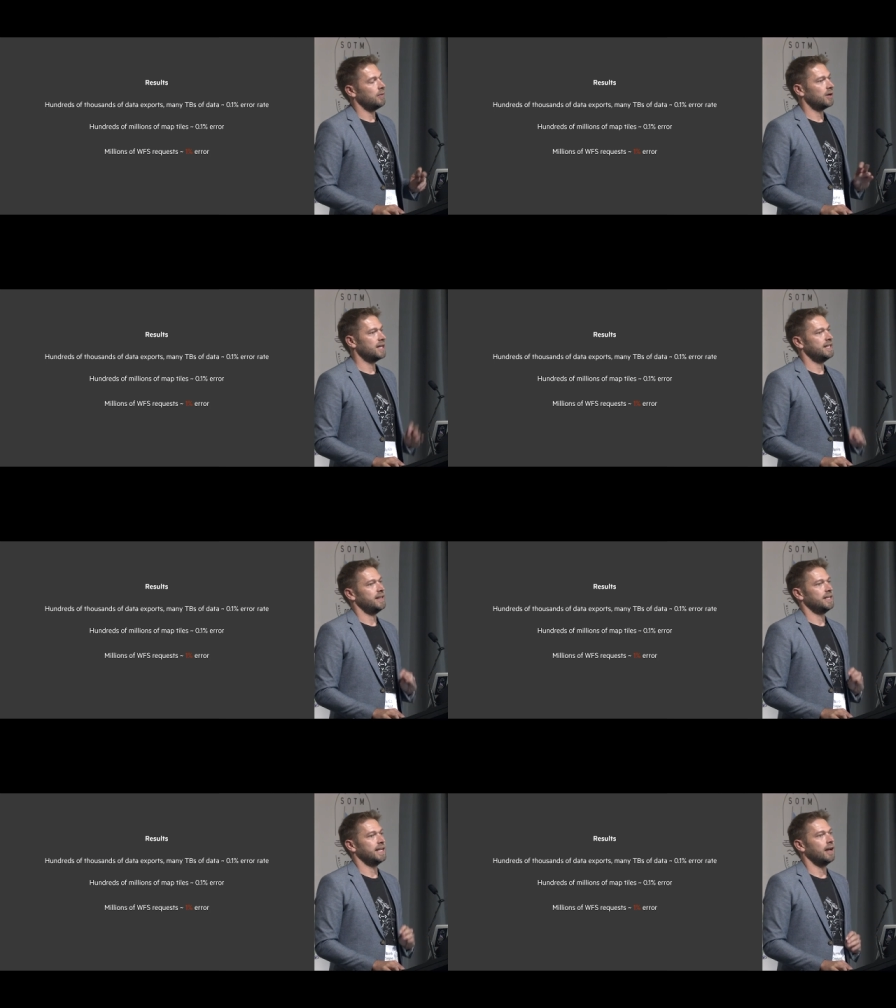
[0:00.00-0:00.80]
We'd like to get
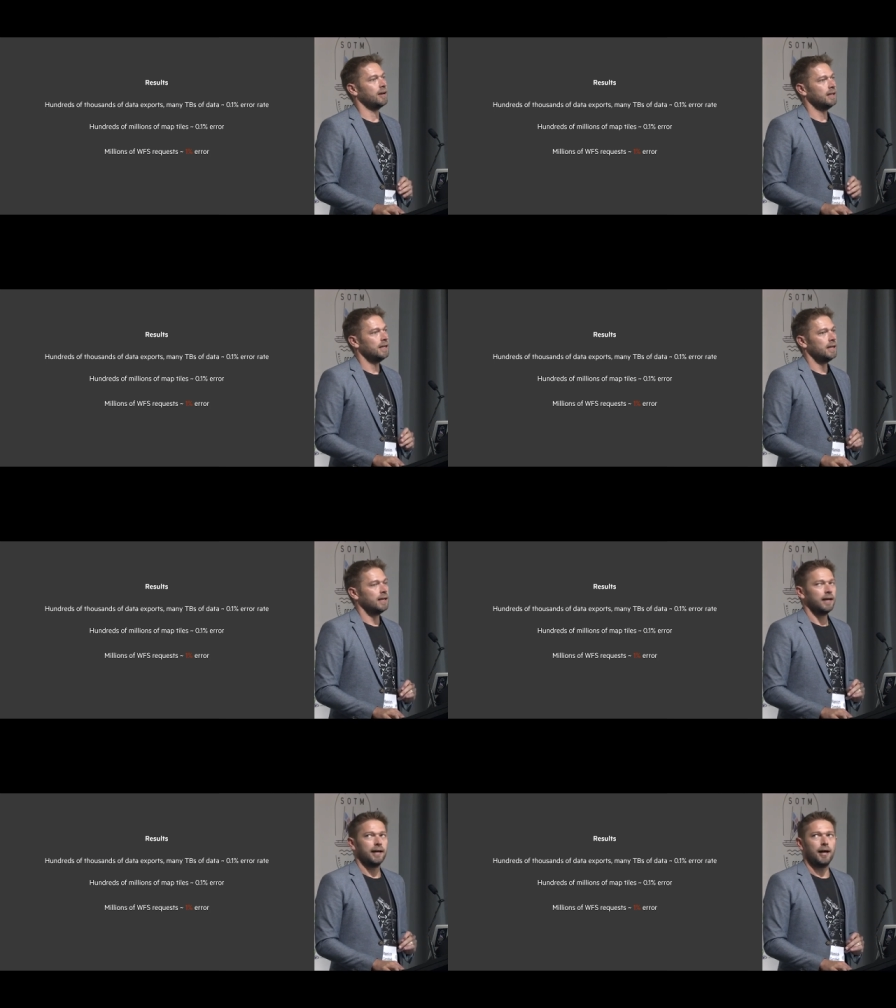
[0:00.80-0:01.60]
that down,
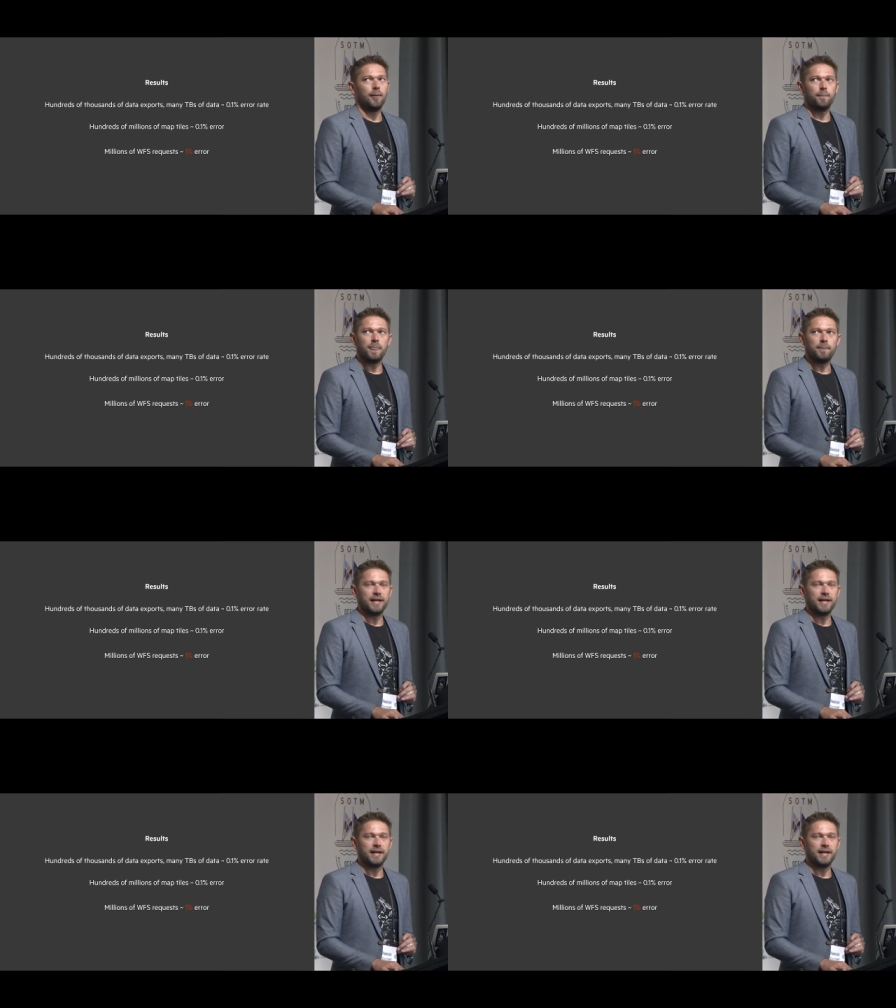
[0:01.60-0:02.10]
um,